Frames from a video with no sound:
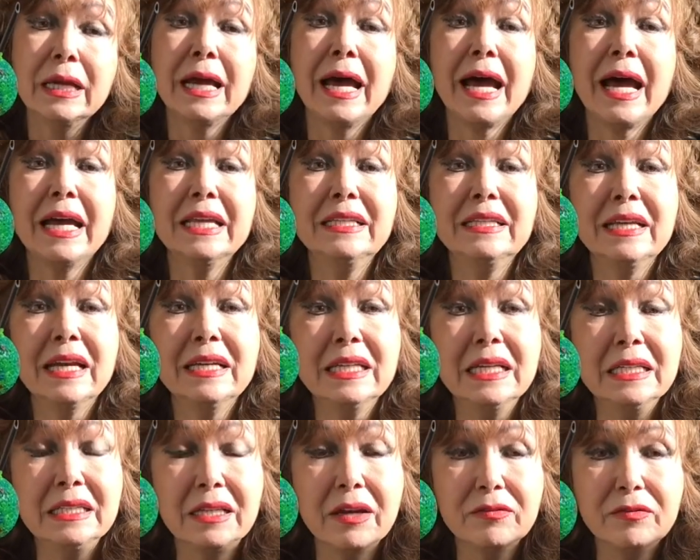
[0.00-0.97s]
And then
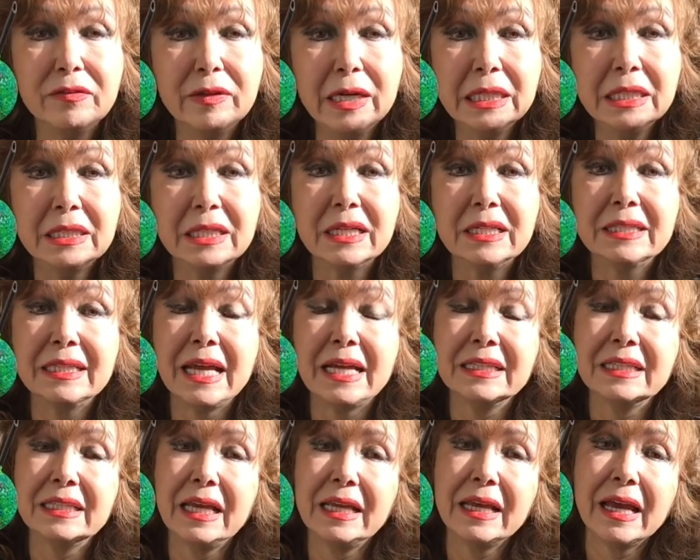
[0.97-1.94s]
in the winter
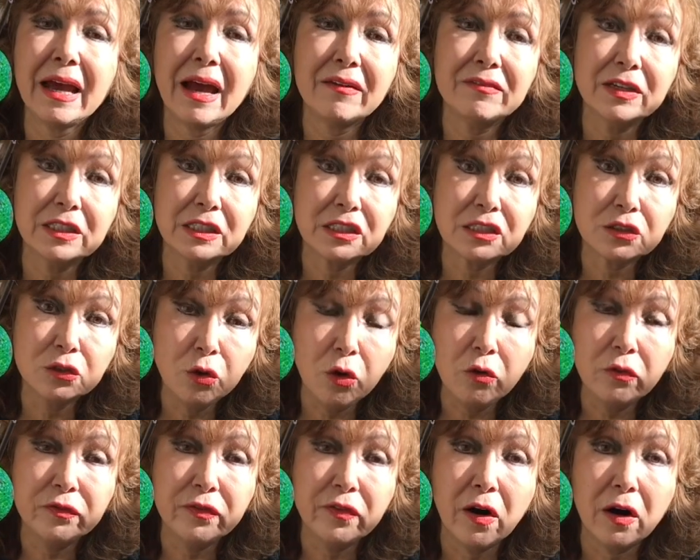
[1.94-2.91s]
that they have a
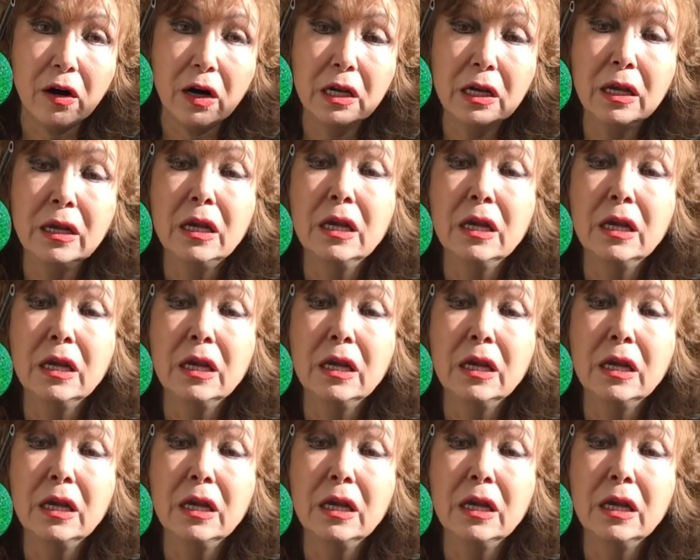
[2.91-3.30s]
snowfall,